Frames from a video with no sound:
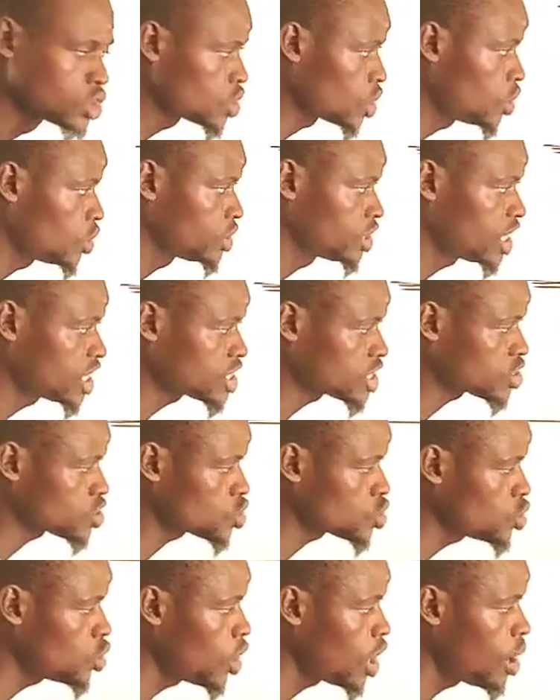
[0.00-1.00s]
So these
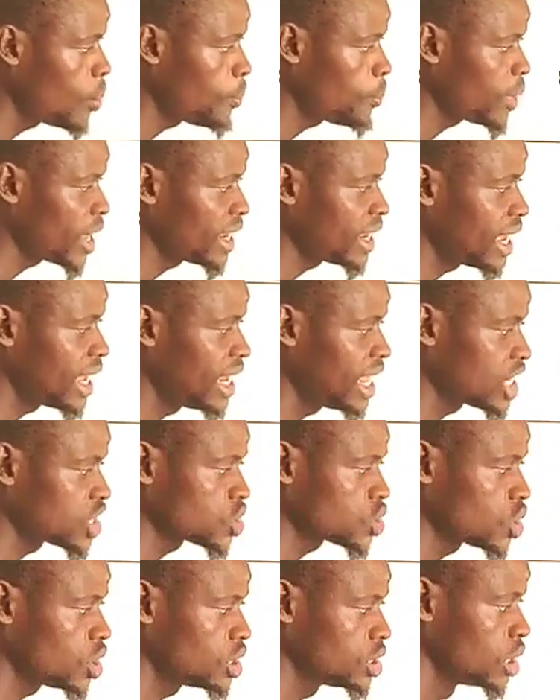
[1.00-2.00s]
2 unpaired
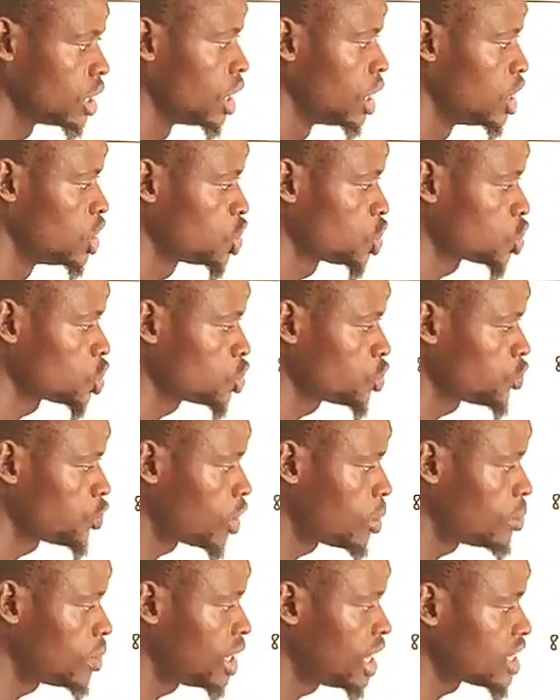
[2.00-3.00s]
electrons should
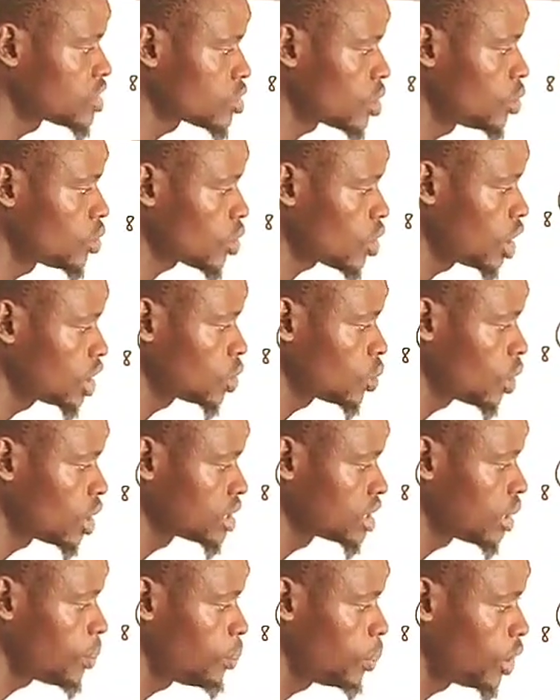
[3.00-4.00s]
formulate what we
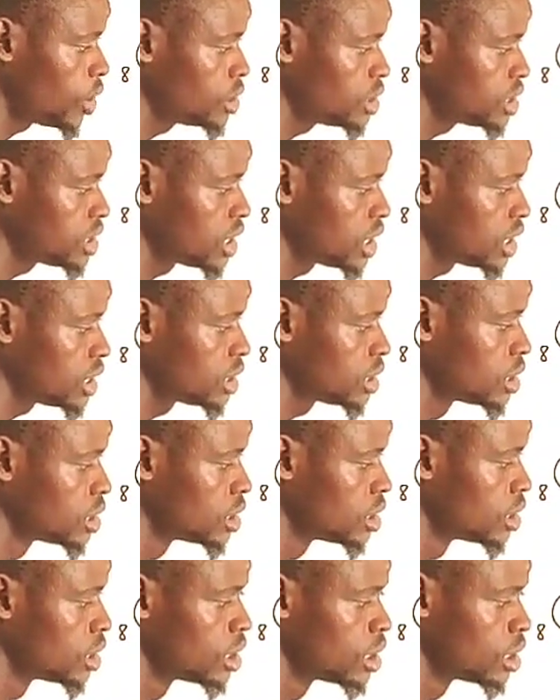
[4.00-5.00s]
call the bonding
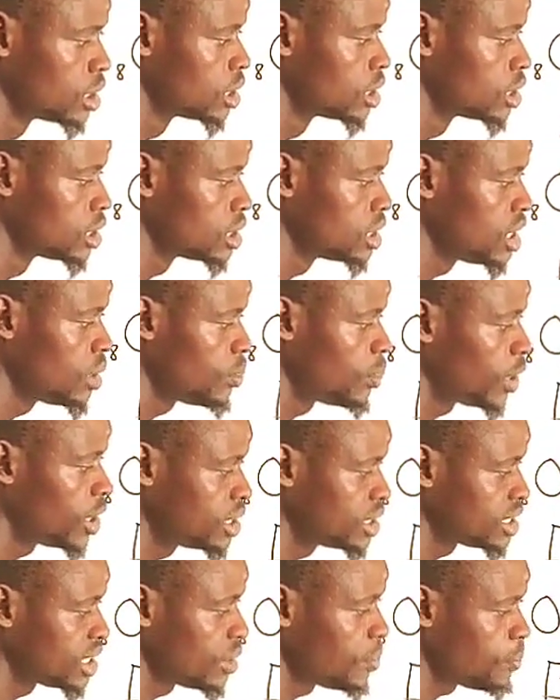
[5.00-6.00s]

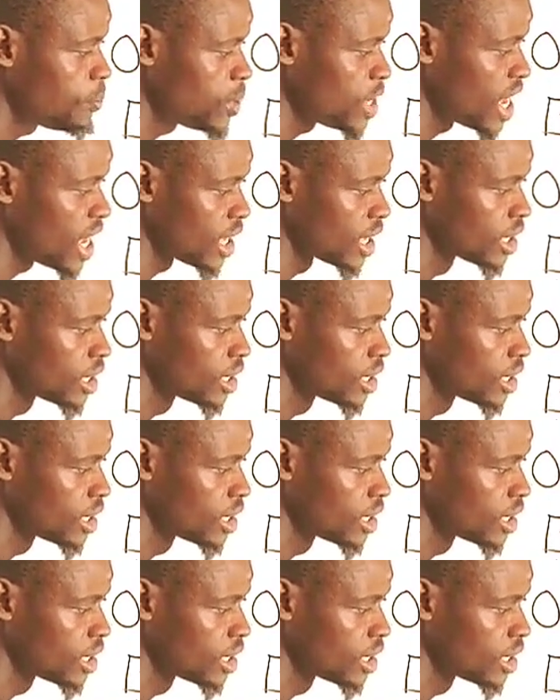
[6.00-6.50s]
pair.